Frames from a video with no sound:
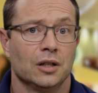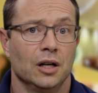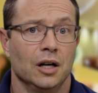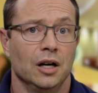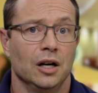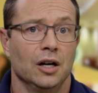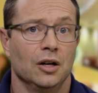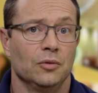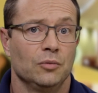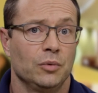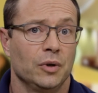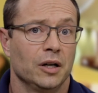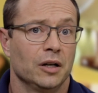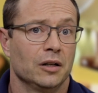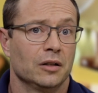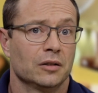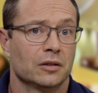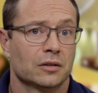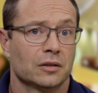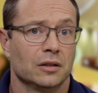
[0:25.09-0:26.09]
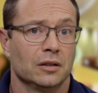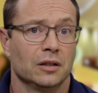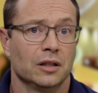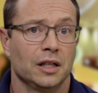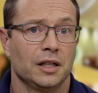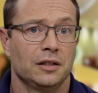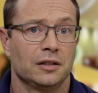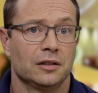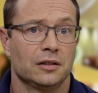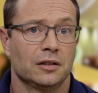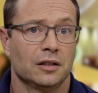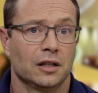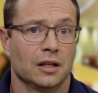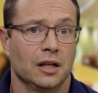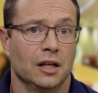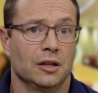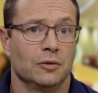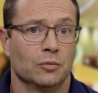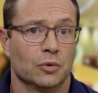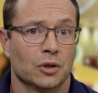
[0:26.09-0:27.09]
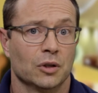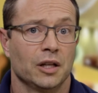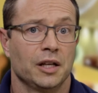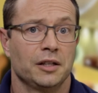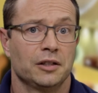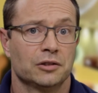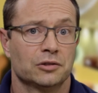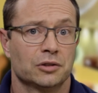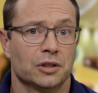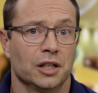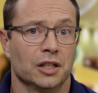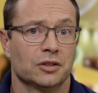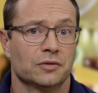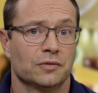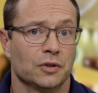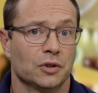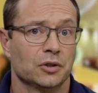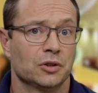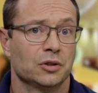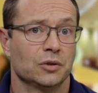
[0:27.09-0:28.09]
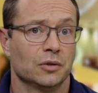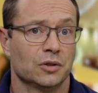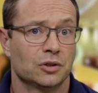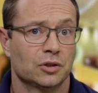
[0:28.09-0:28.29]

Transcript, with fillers: uh, where later and were later transferred to a